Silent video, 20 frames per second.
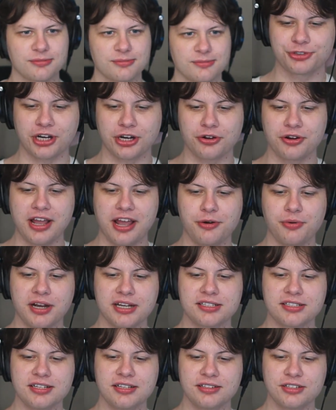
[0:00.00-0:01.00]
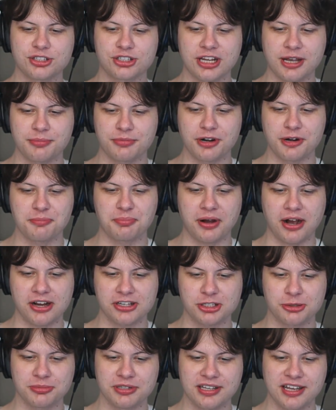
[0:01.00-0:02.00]
Should I go to NYC in December and
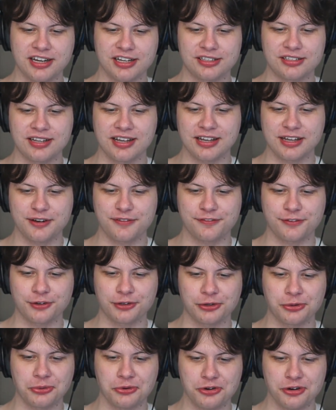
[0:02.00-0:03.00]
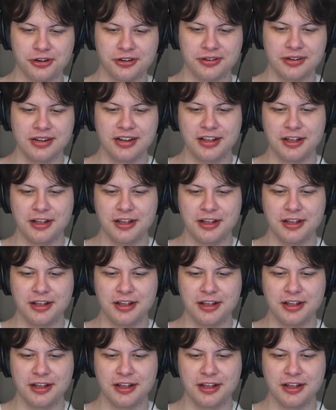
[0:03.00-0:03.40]
possibly get a ticket for Lorde